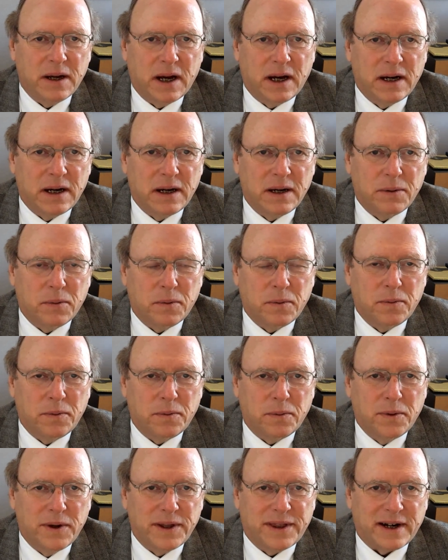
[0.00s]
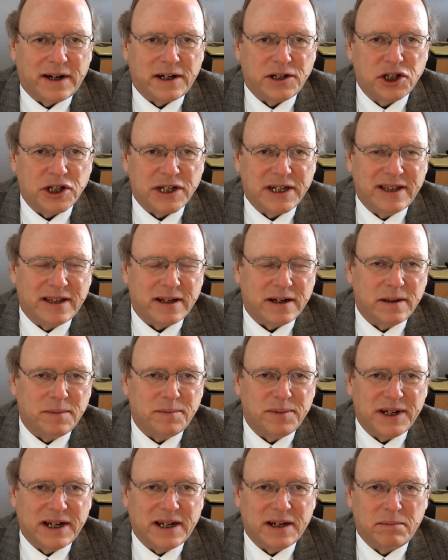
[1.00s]
uh, with our gene
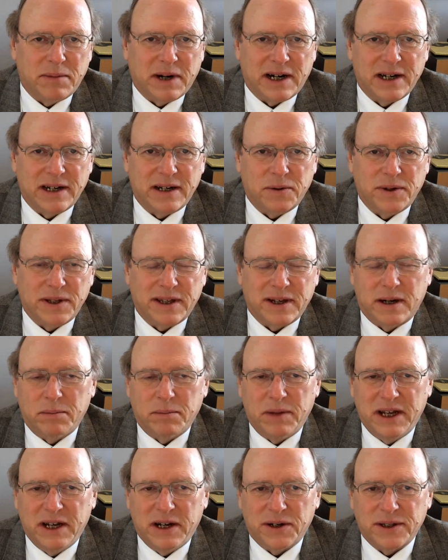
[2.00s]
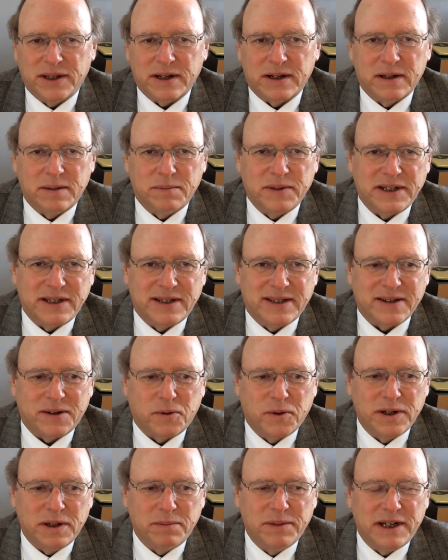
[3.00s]
therapy combined with an immunotherapy. So
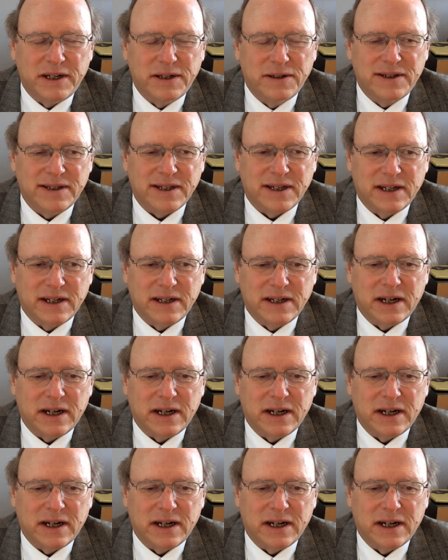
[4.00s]
we'll be using